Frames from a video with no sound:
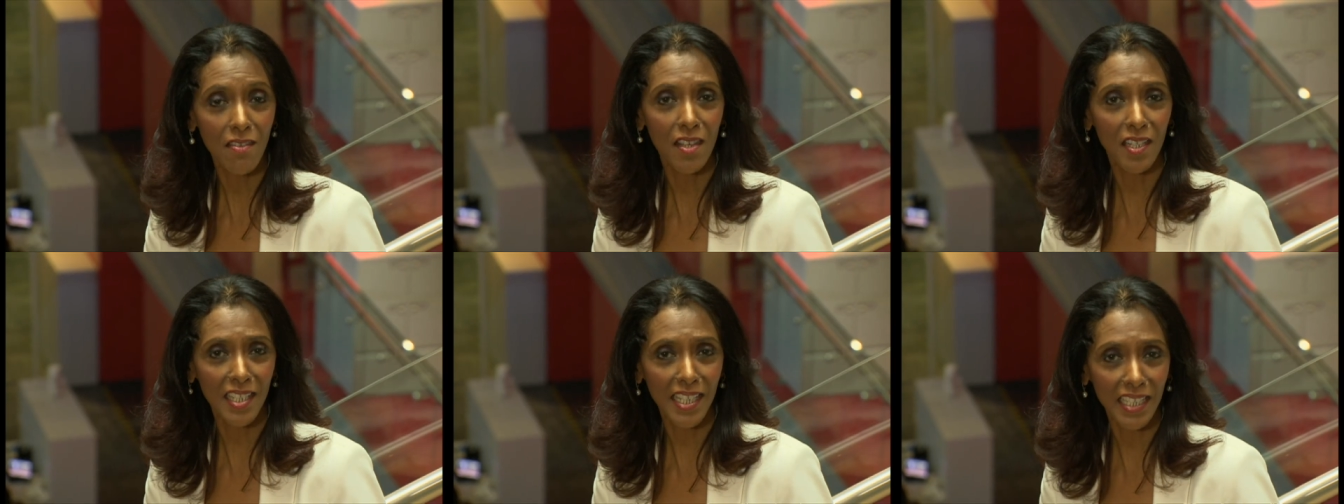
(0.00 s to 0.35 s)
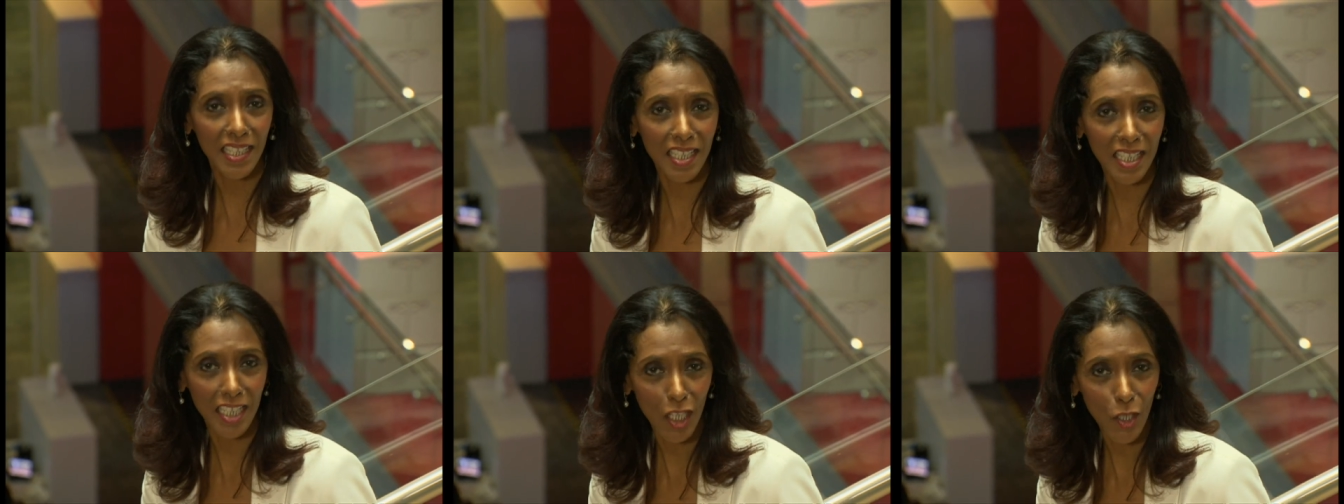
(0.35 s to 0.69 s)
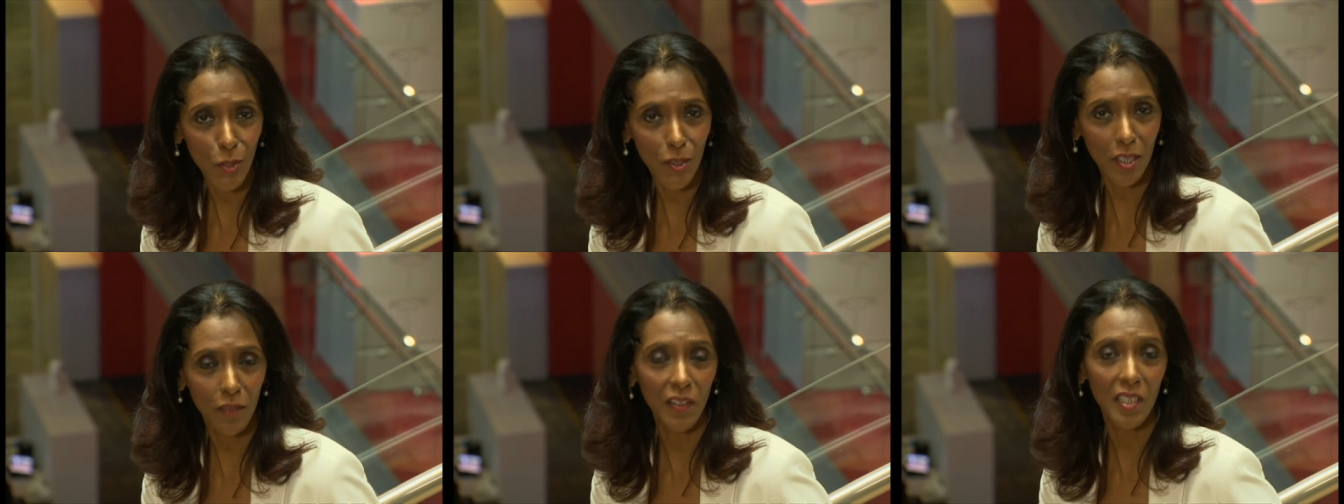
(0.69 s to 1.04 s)
in this
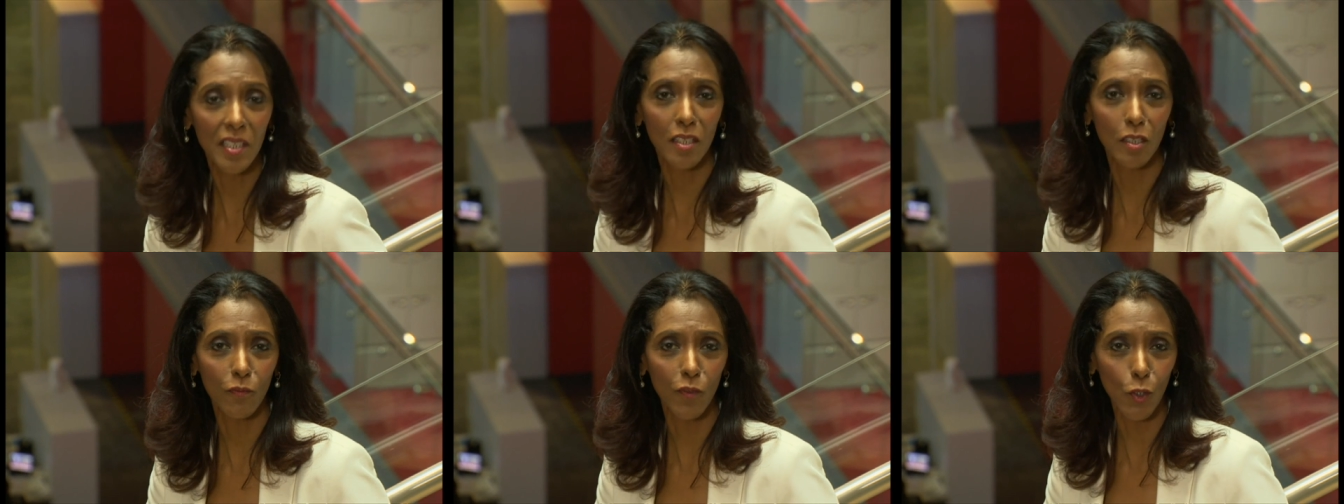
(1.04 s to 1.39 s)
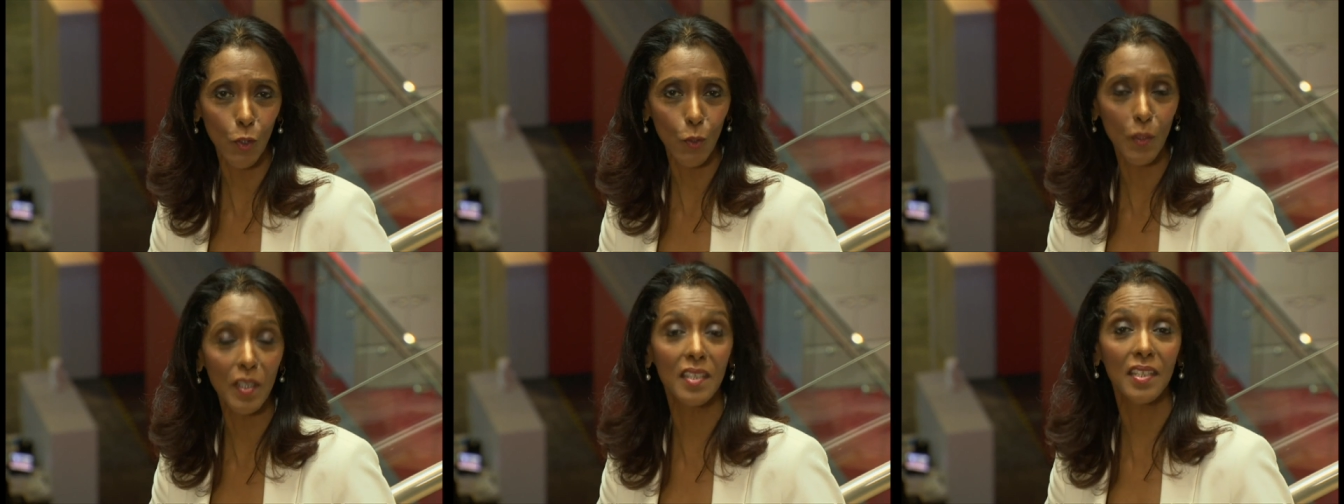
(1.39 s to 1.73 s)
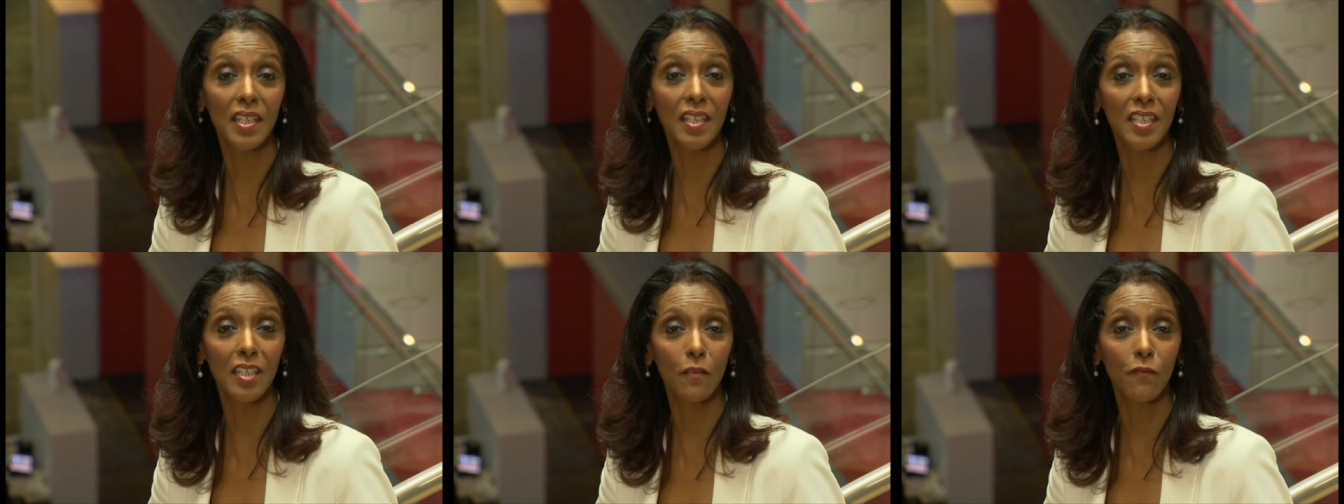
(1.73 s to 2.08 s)
exclusive interview is
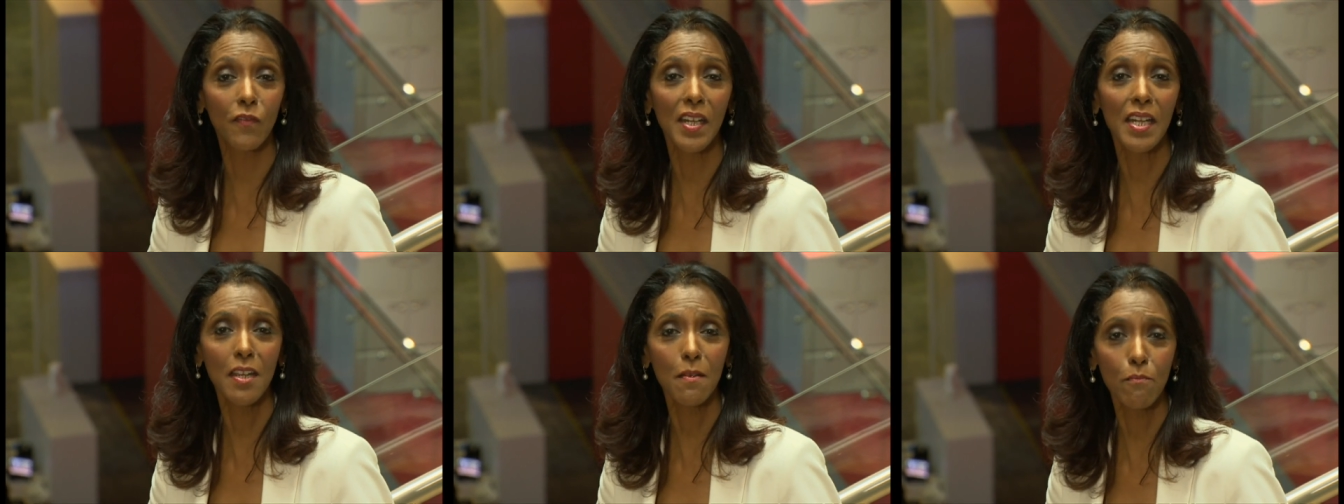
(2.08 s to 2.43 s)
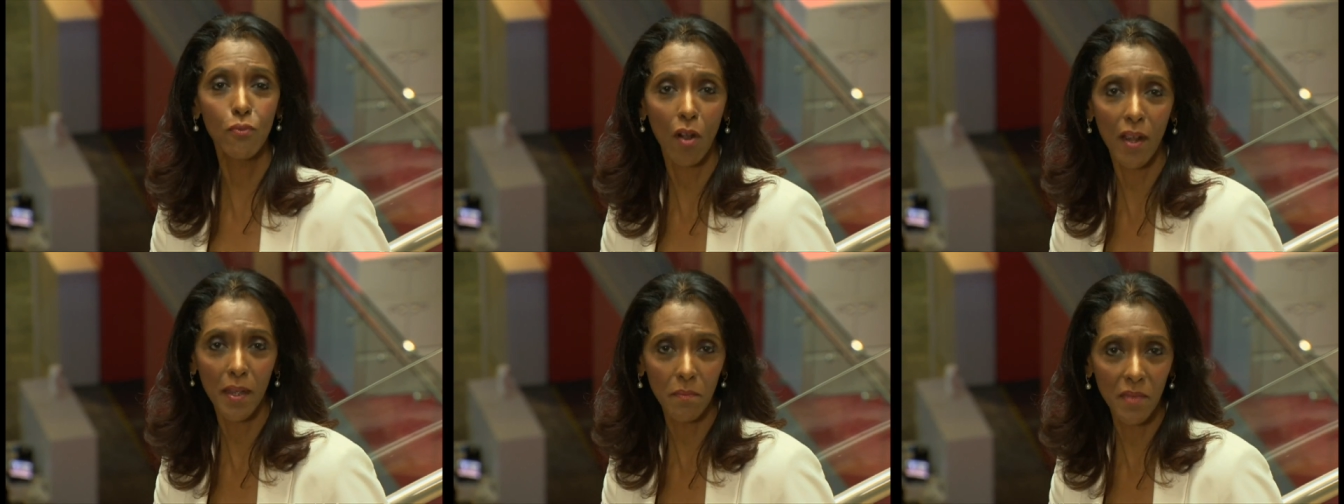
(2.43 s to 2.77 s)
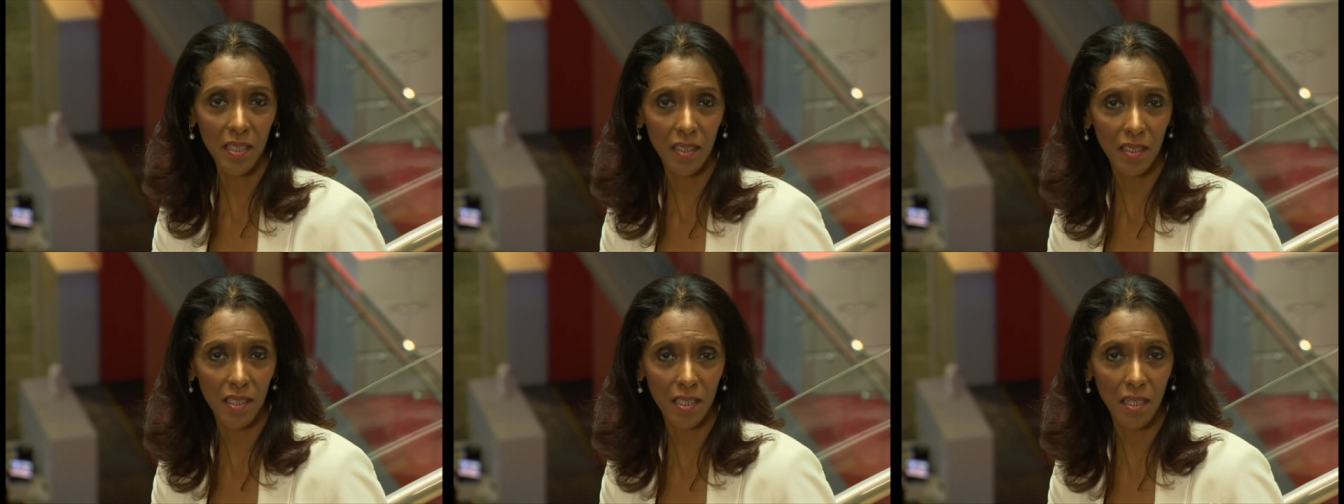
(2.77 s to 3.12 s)
the civilian Prime
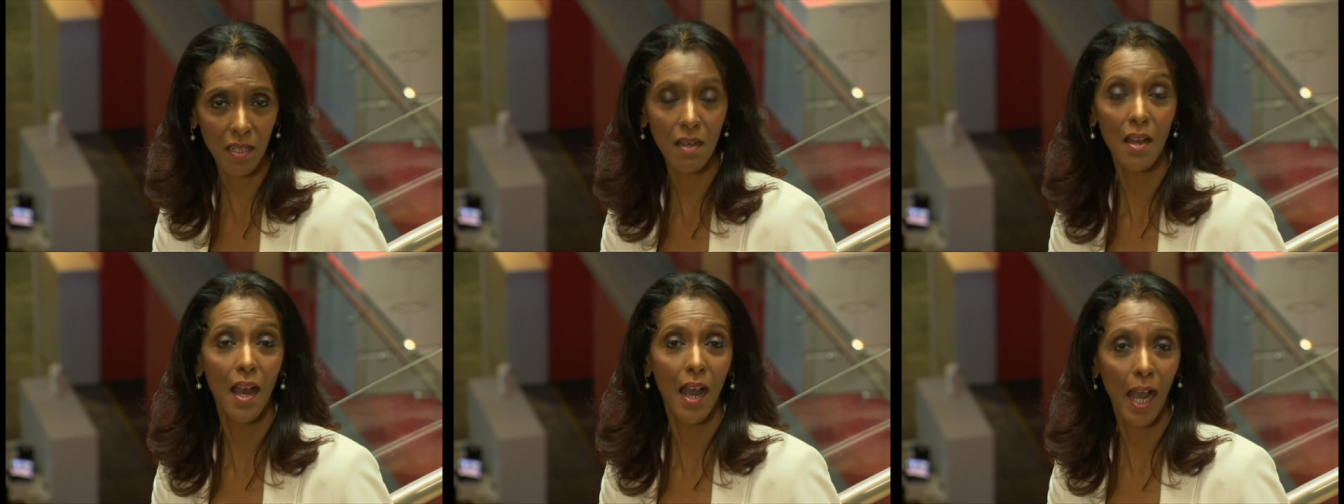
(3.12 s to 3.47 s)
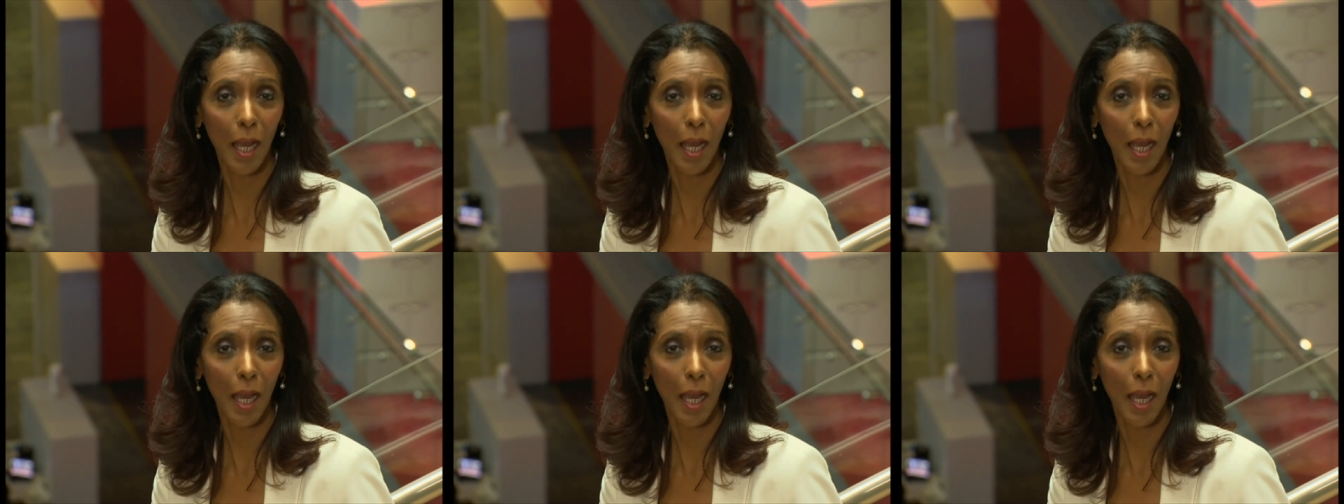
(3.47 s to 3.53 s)
Minister,